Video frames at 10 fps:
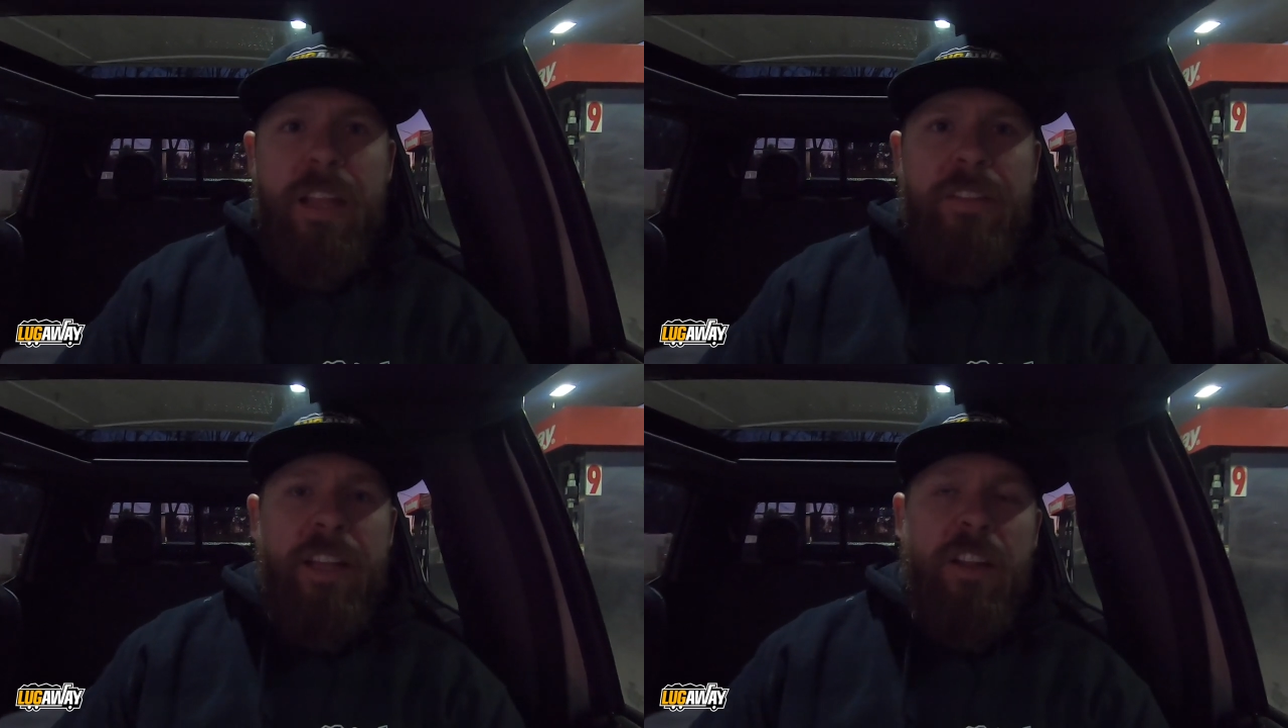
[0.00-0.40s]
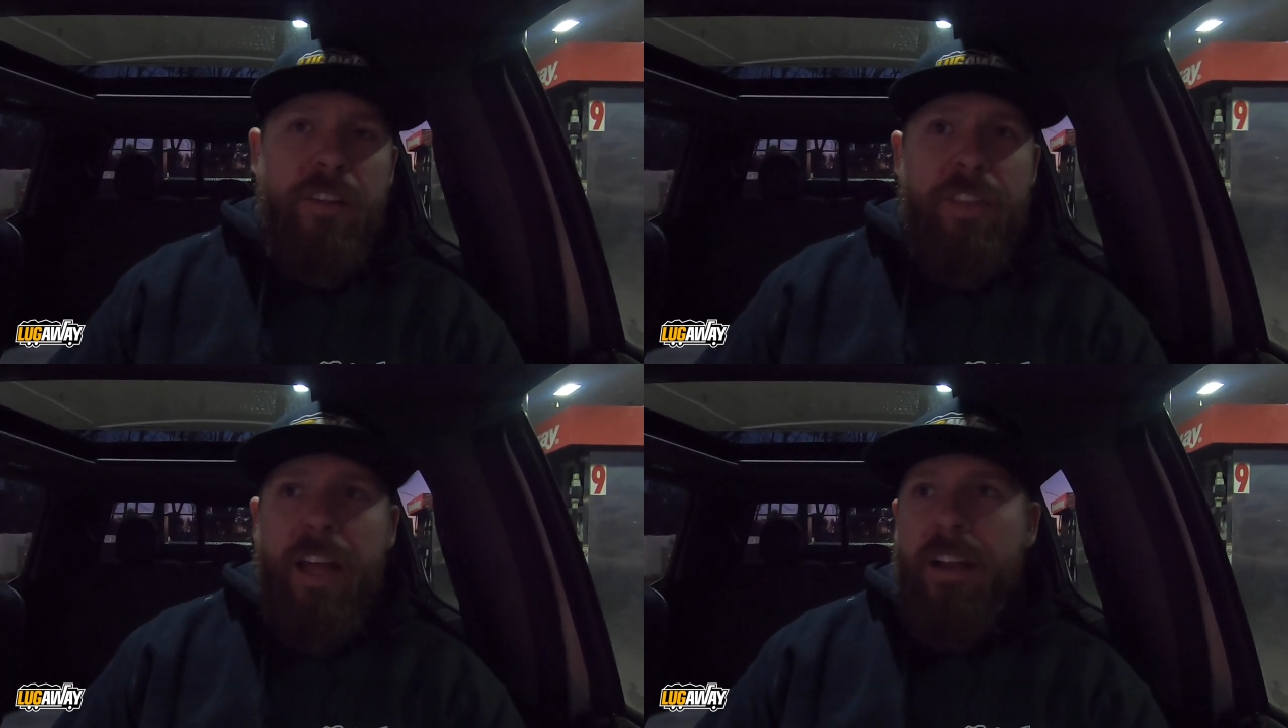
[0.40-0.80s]
They
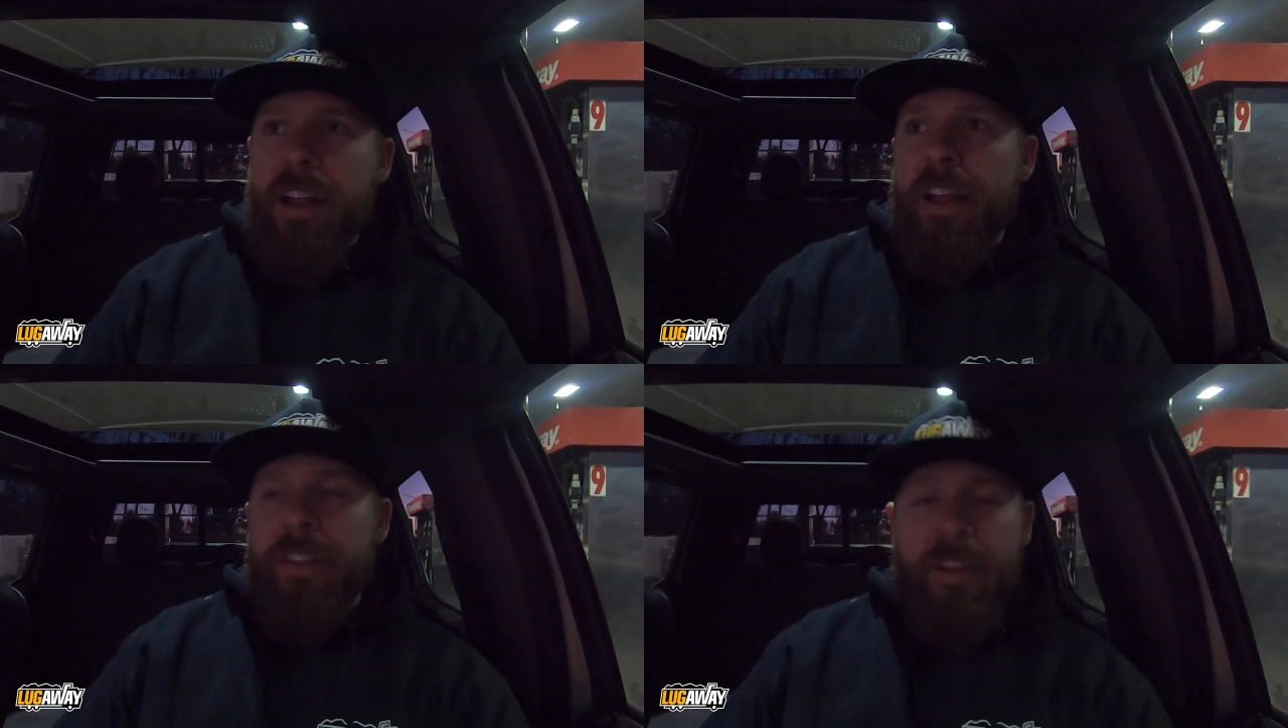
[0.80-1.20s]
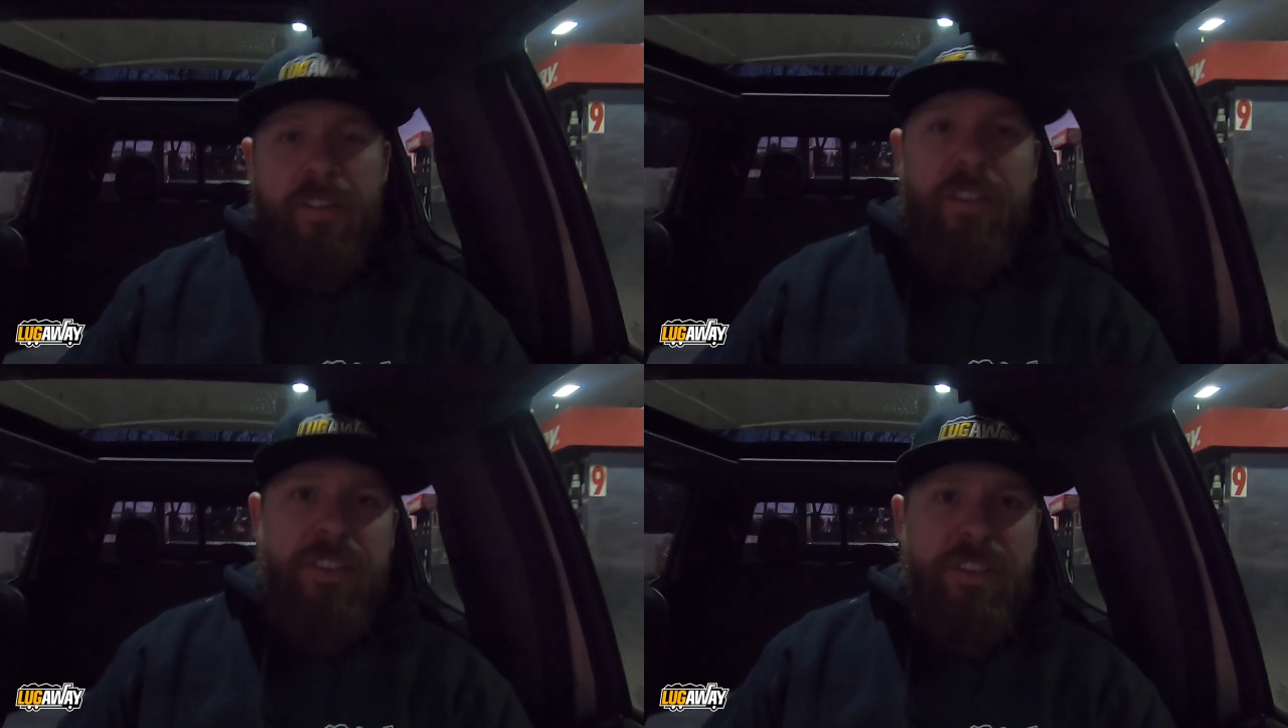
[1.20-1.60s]
love that.
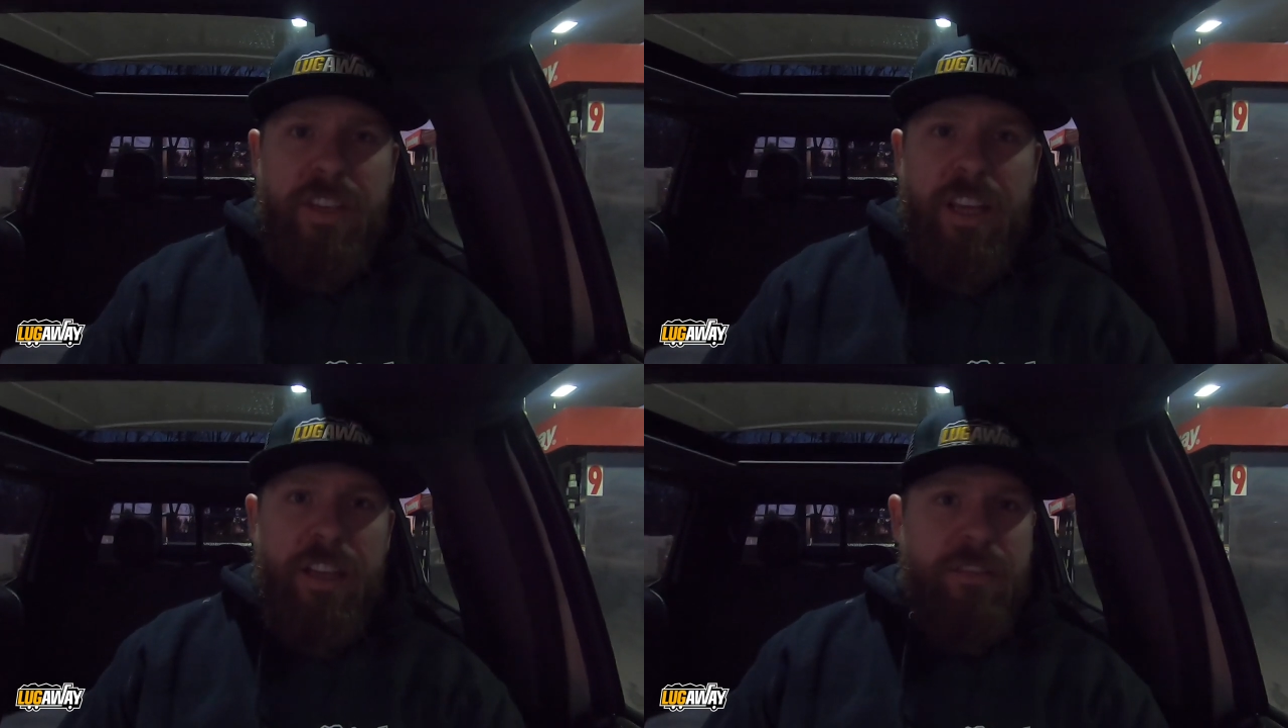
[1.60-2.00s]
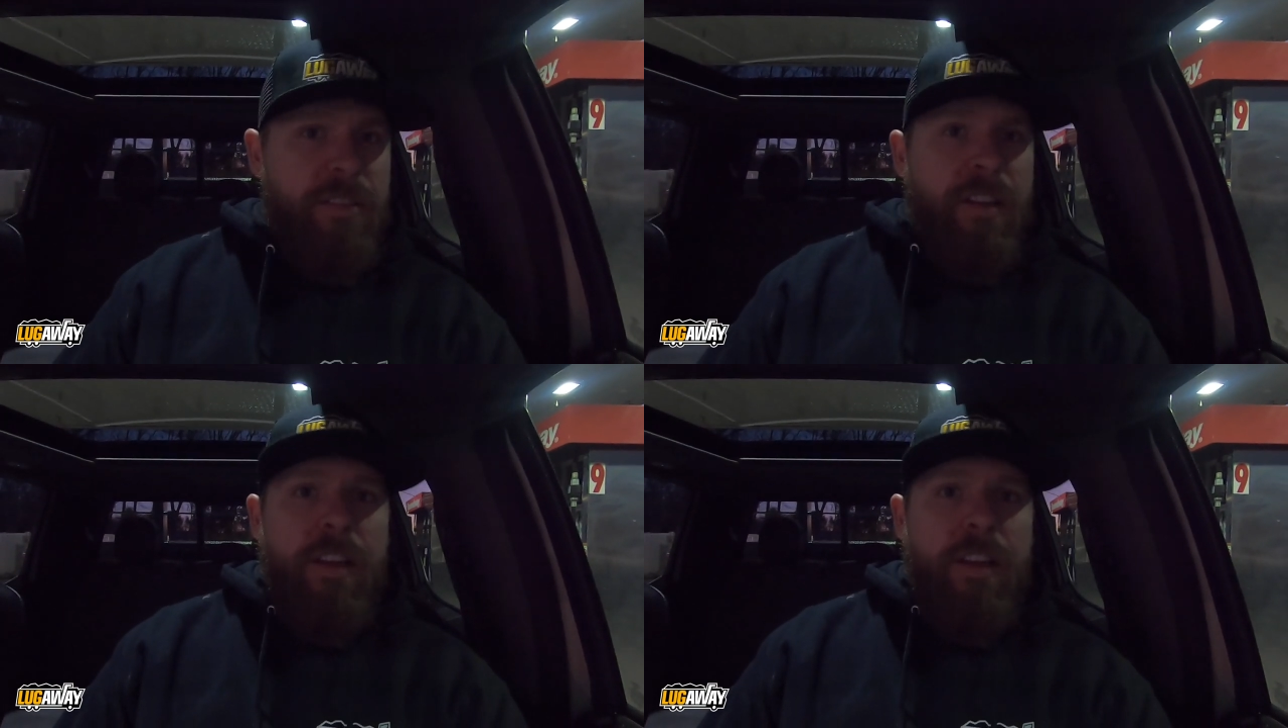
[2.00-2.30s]
Never have to see us.